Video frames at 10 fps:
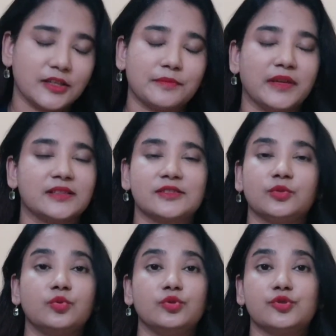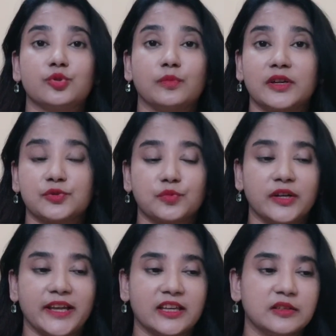makes the oud so much more
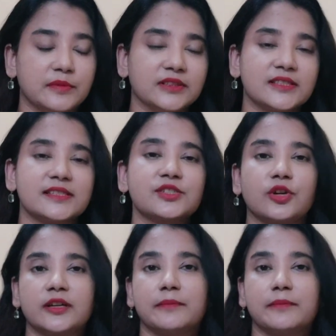likable. This has got a